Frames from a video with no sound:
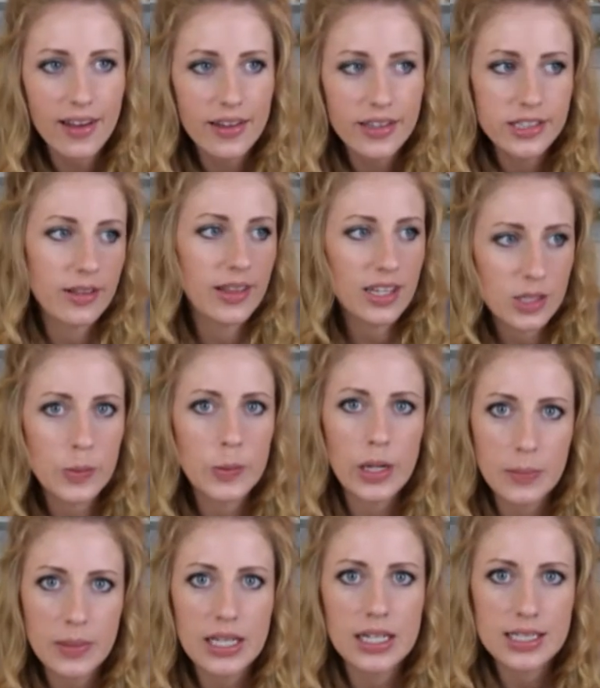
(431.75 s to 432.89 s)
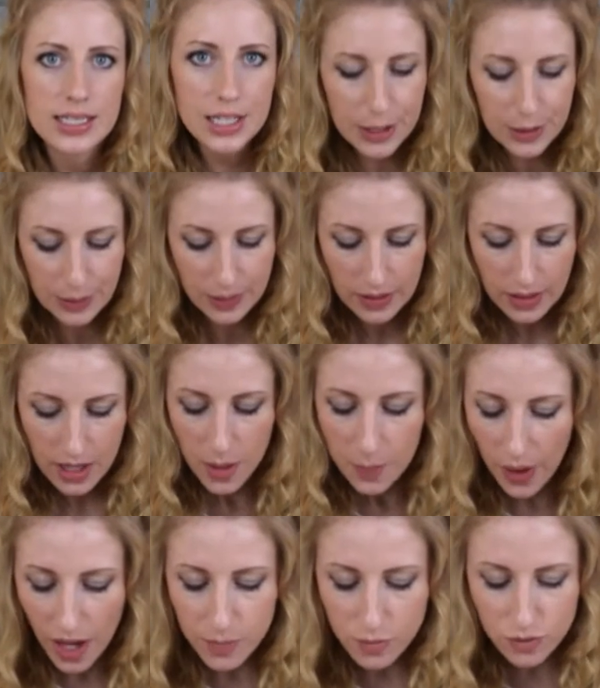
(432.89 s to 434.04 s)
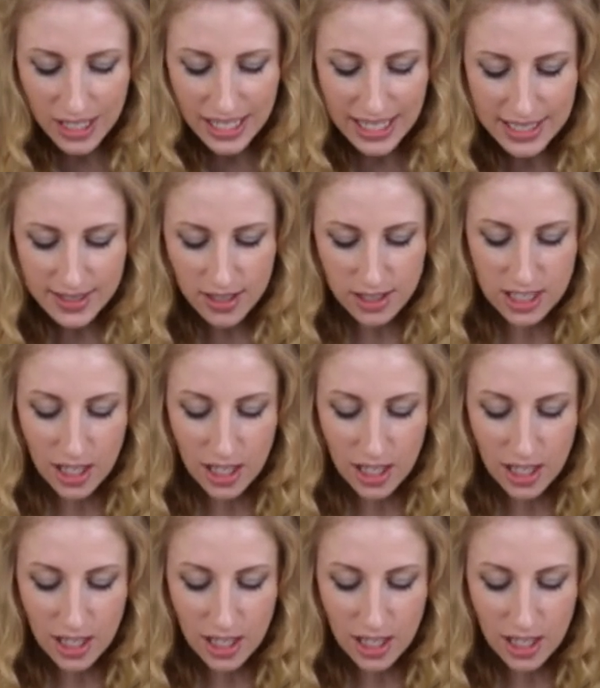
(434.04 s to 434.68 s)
So that's what I'm gonna do. But I'm really excited.